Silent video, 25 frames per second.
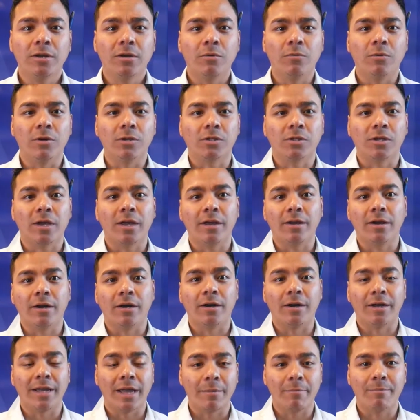which
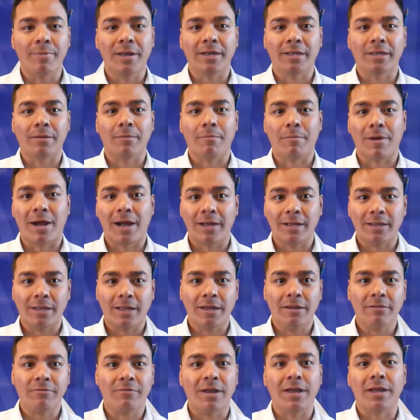uh, impacted my
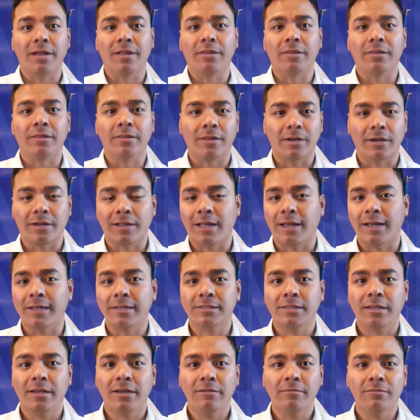life and the
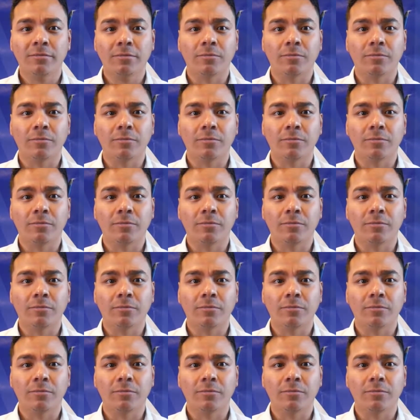client's life